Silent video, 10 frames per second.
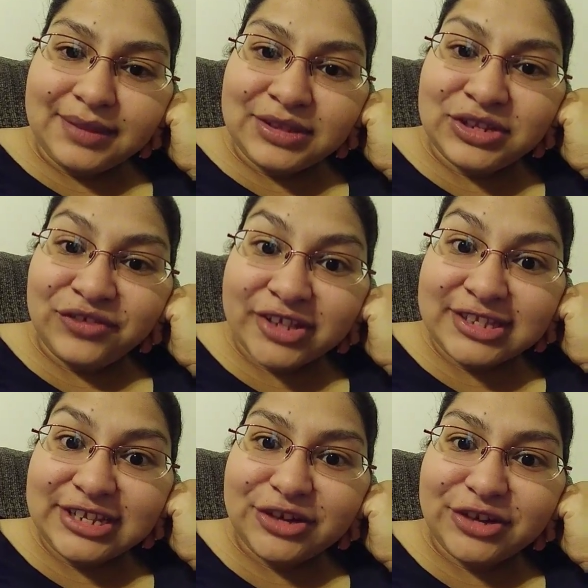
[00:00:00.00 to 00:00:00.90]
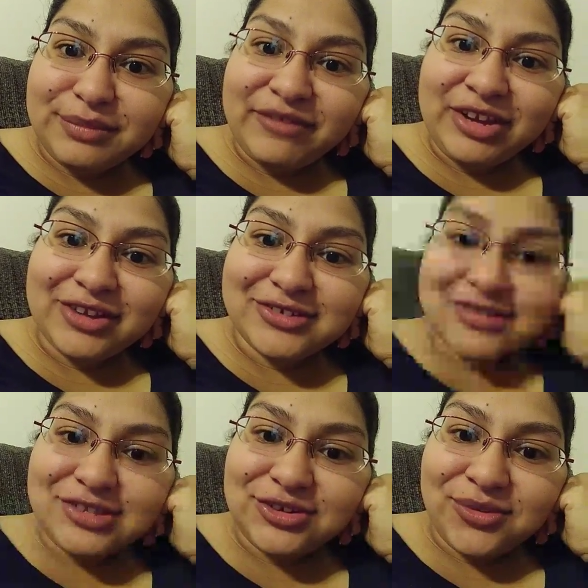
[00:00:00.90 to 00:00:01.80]
So if y'all see her in my
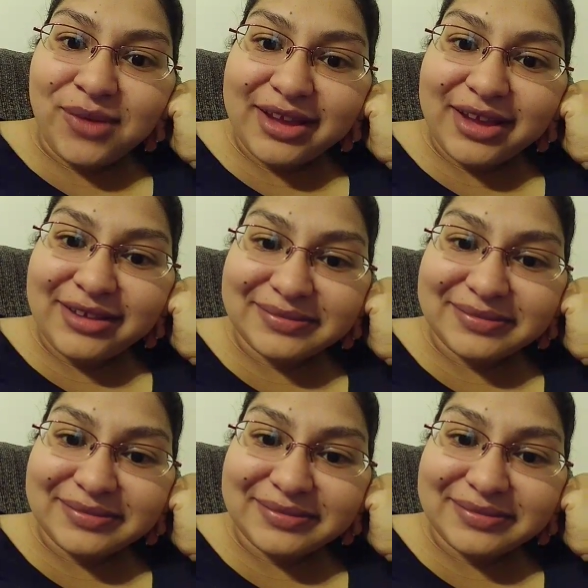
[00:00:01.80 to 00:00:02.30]
videos, you know why.